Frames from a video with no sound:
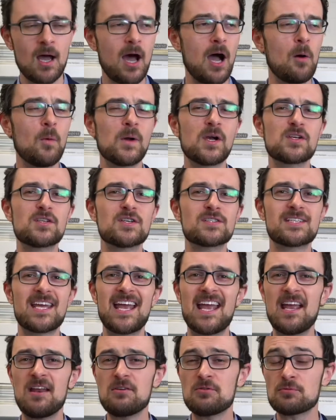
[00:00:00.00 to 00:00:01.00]
I want to just
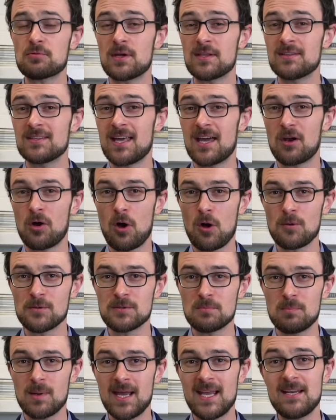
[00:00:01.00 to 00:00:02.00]
end run that whole
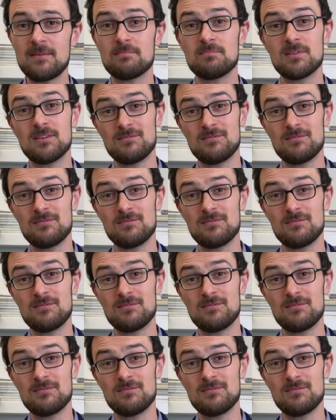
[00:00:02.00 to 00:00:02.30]
debate.